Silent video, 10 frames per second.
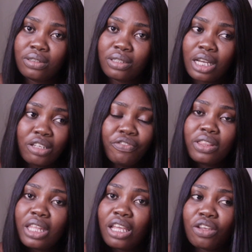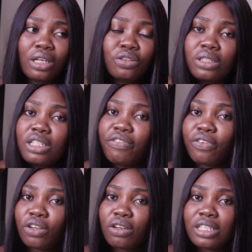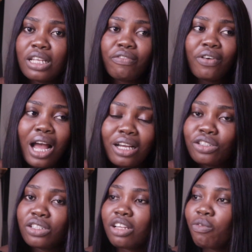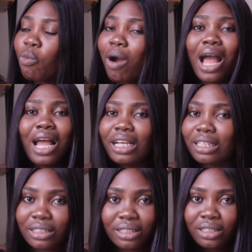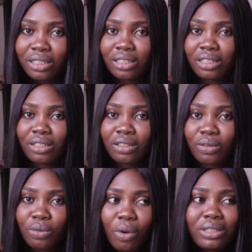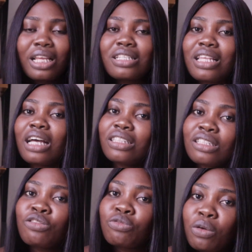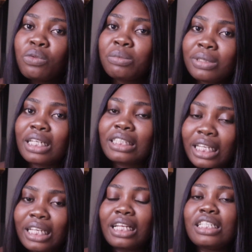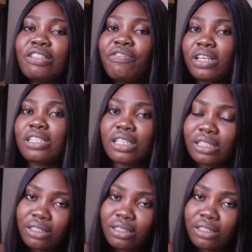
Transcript: And if you think you are doing it for yourself, ask yourself why. What exactly is wrong with me that I think I need fixing?